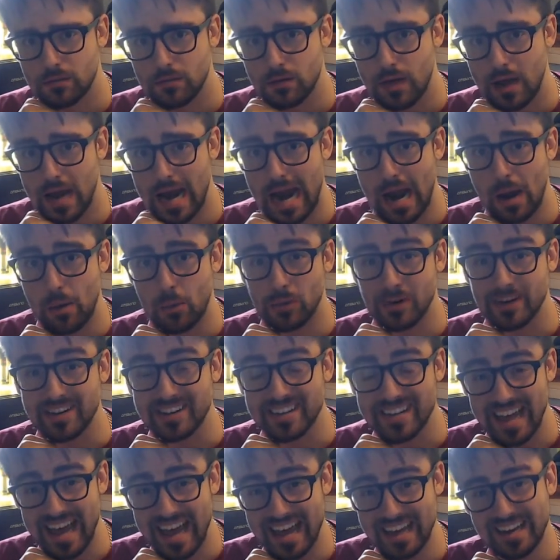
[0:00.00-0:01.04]
Hour and
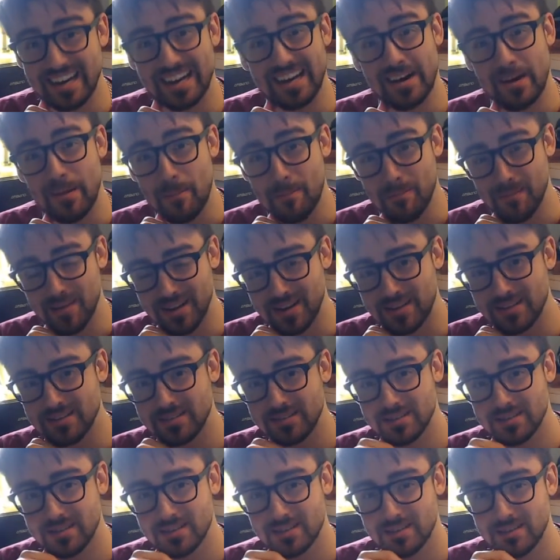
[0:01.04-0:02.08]
10 minutes.
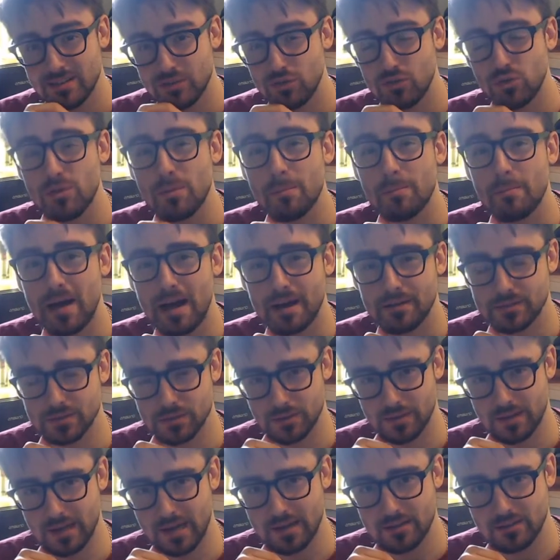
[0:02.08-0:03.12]
Do the maths
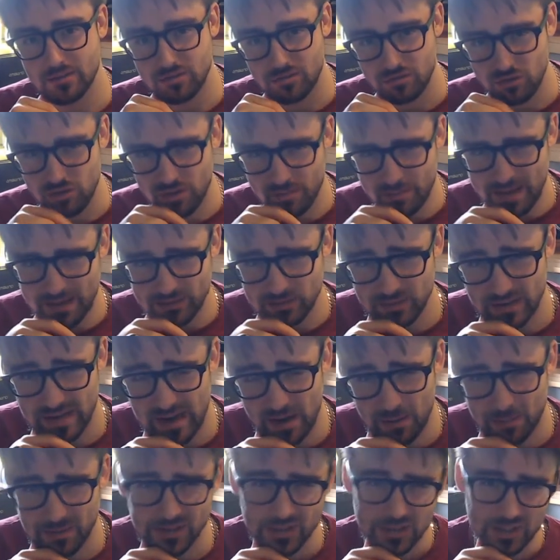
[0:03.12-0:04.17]
on that. Do the maths on
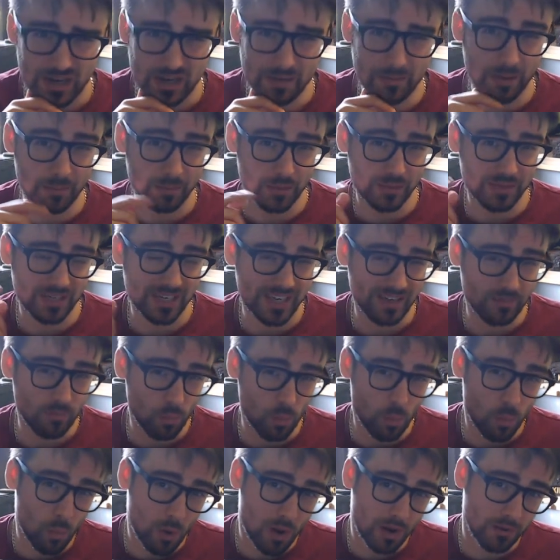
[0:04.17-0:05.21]
how much time I'm losing in
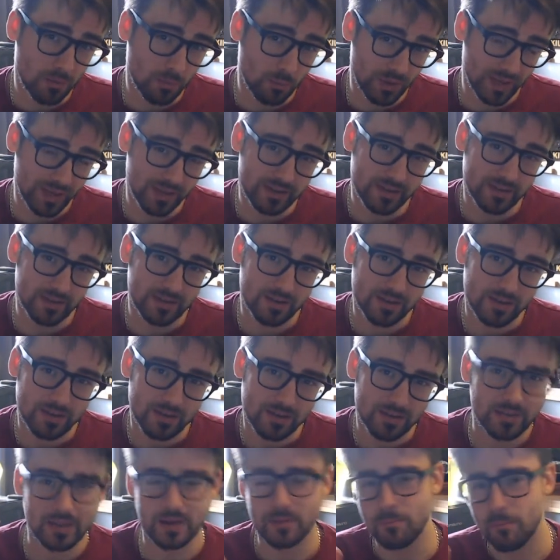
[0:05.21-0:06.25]
1 week,
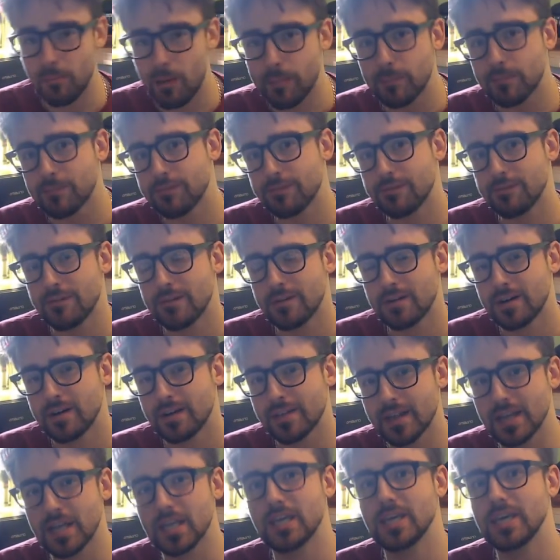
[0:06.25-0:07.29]
then a month,
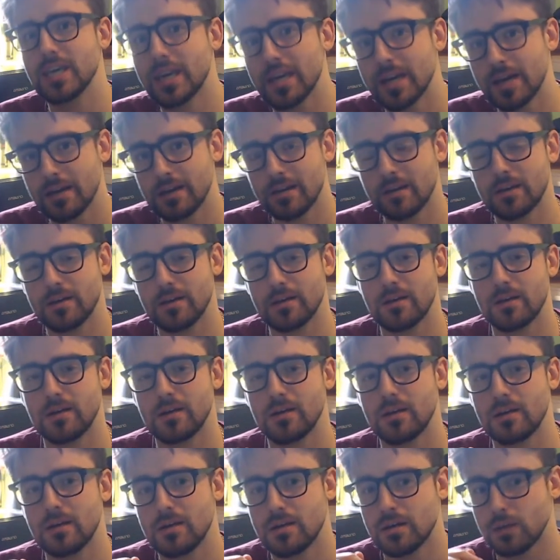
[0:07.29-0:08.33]
then a year.
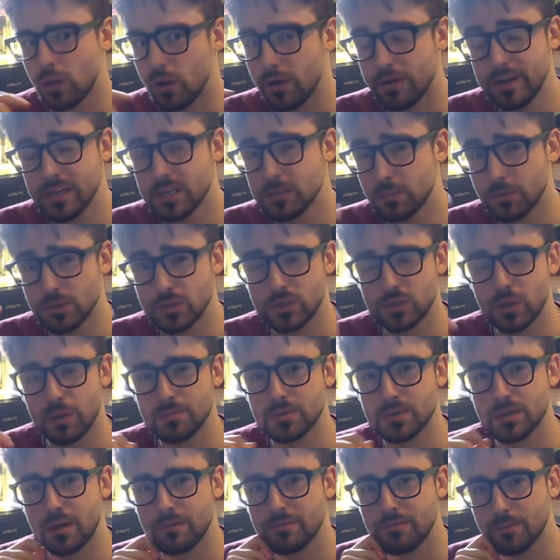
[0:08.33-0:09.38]
A lot of esports
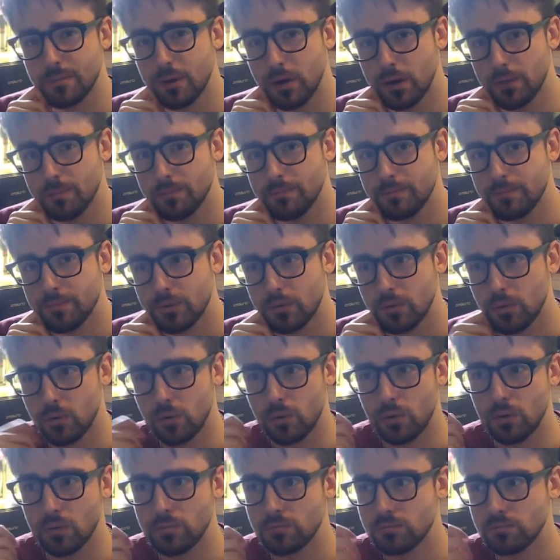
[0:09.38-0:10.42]
jobs are done from home.
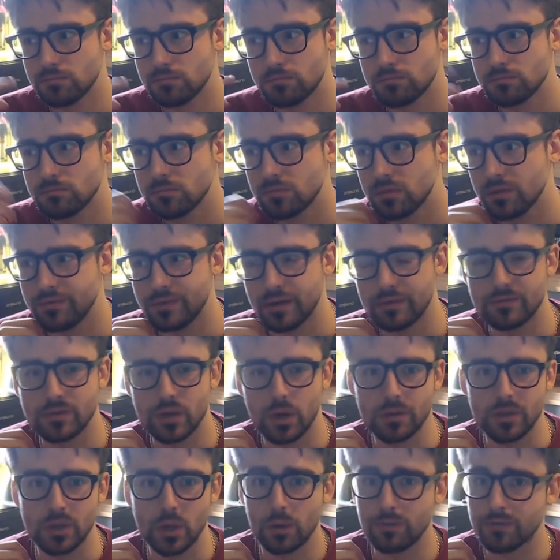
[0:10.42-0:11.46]
Or if you have to go
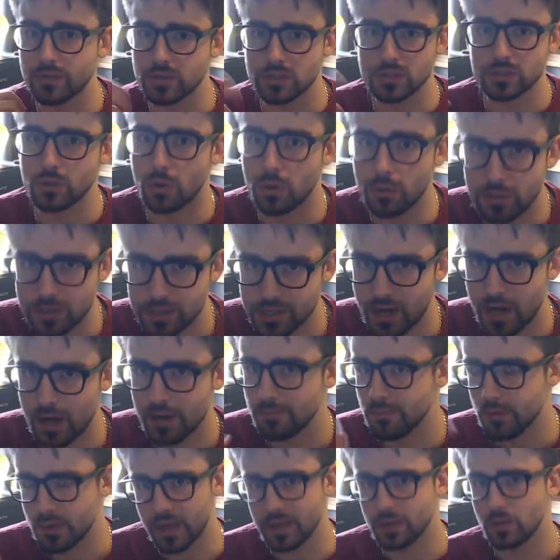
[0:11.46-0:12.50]
to the office, it's not all the time.
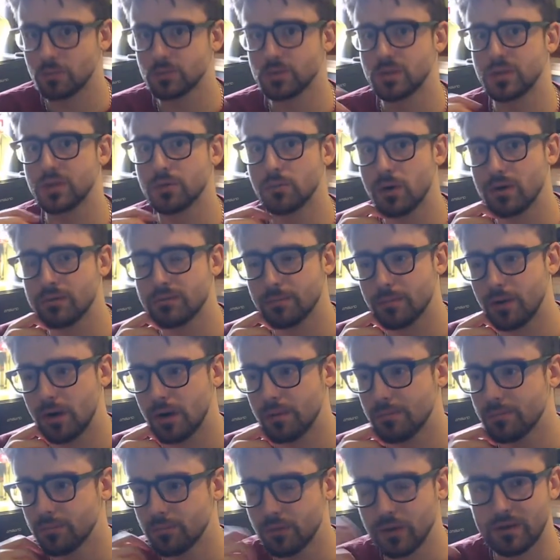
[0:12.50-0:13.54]
You get the opportunity to work from
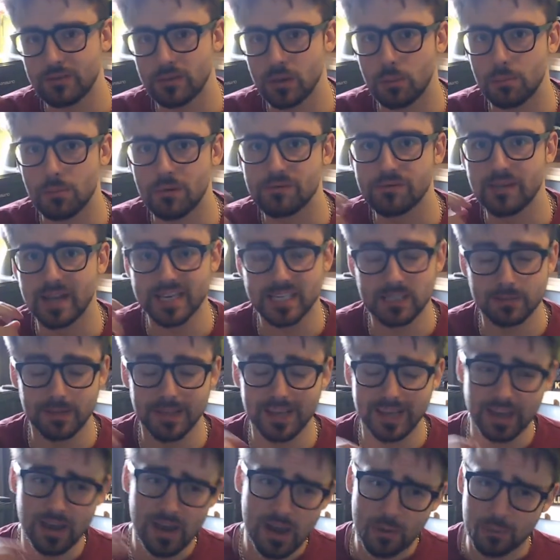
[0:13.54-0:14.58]
home. We have a lot more
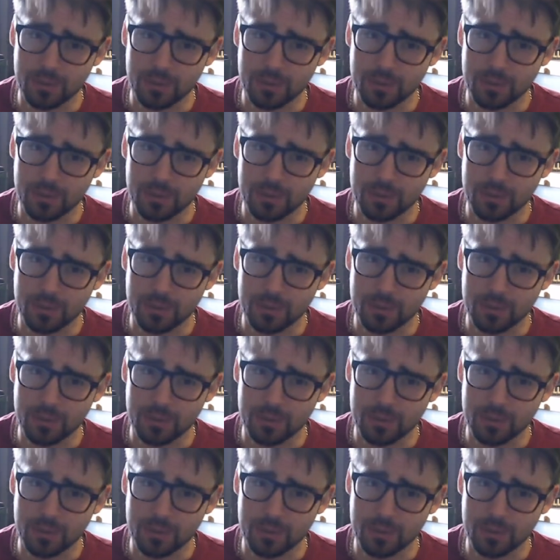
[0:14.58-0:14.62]
flexibility.